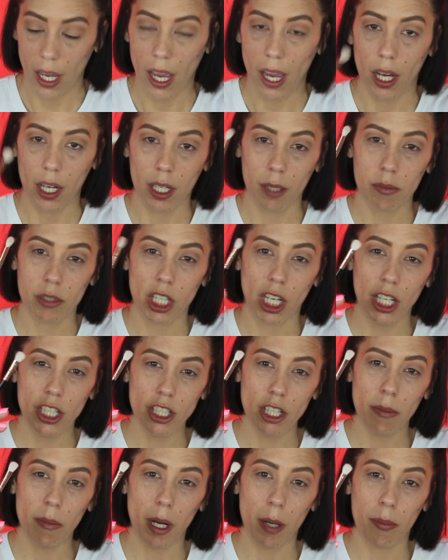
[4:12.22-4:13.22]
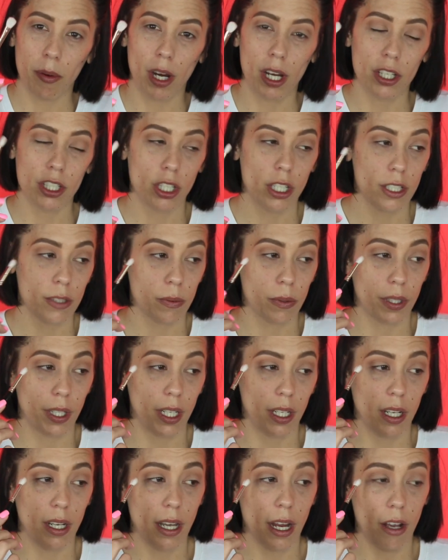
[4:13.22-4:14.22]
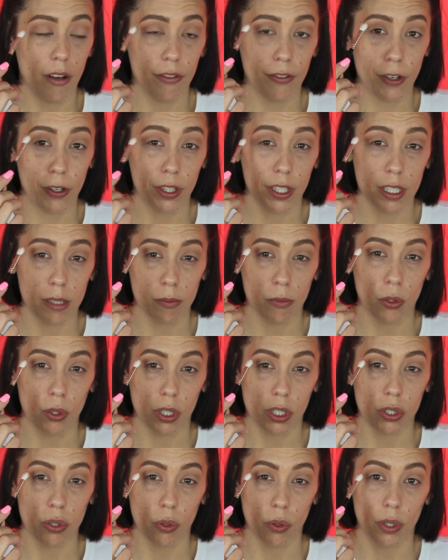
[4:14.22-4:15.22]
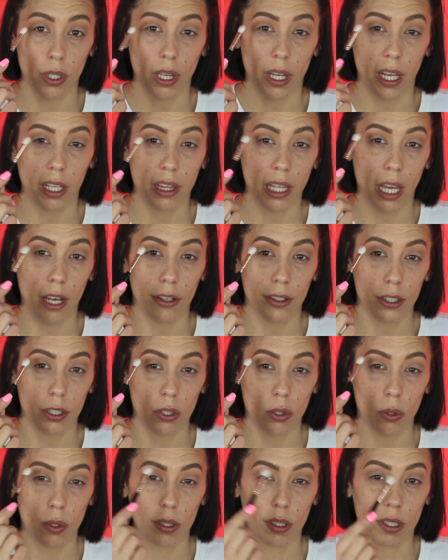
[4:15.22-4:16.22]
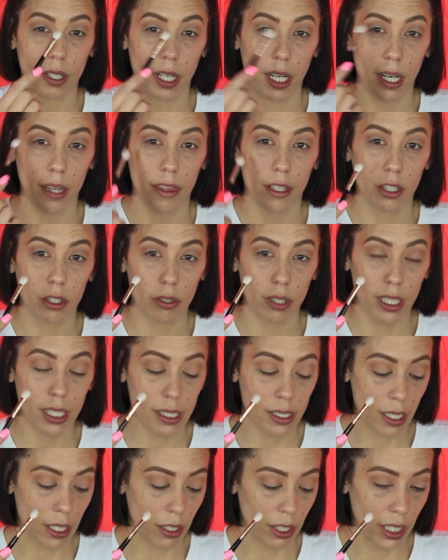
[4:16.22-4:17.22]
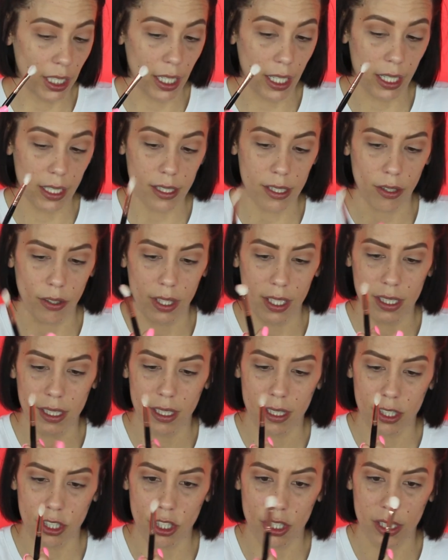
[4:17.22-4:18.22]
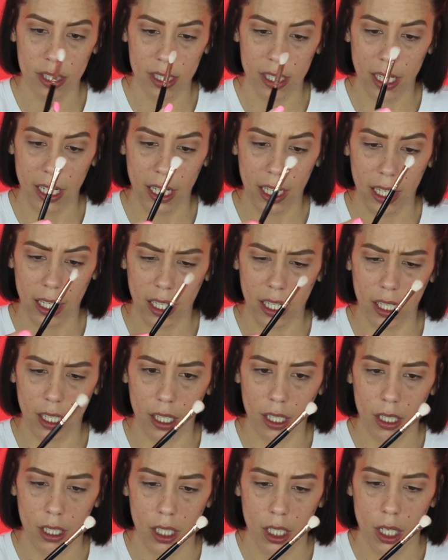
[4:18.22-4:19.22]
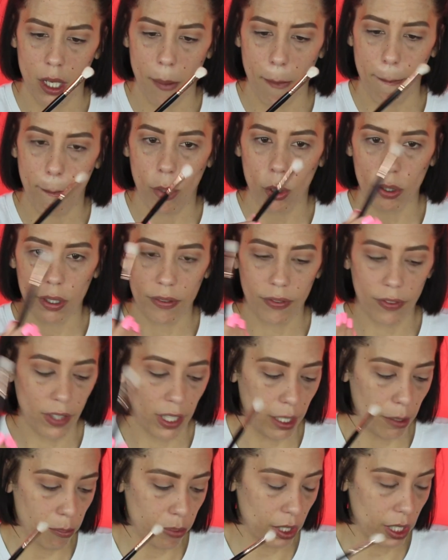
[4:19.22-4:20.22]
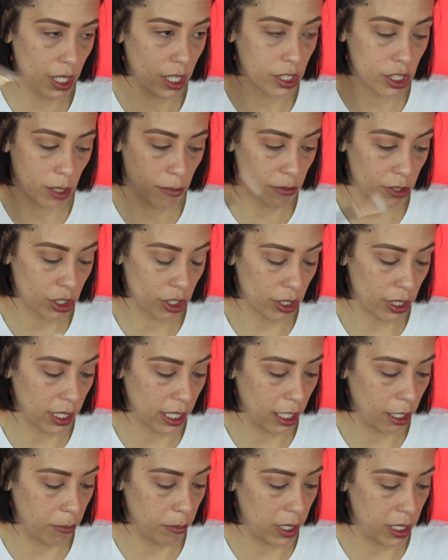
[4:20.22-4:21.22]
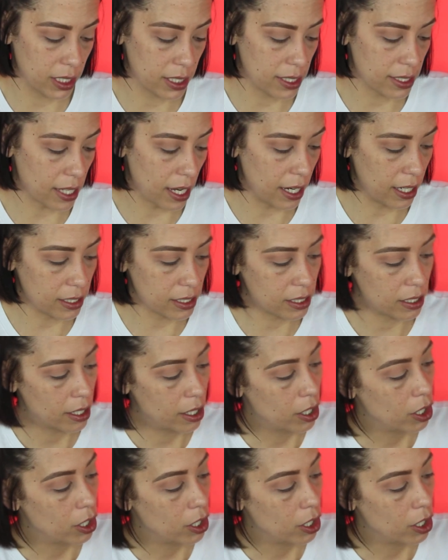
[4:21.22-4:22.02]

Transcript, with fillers: I am changing my brush because we're going to now focus more toward like the outer corner and the crease area. So this is just a Morphe brush. I'm sure it came in a set.